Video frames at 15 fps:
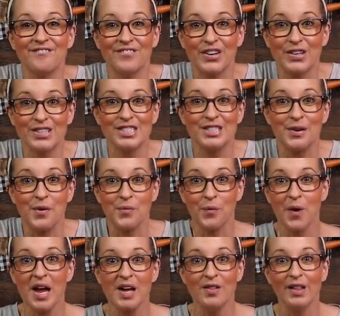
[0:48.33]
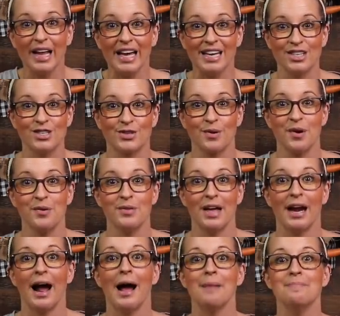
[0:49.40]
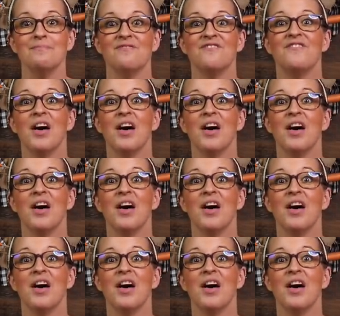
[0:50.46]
first real intro that I'm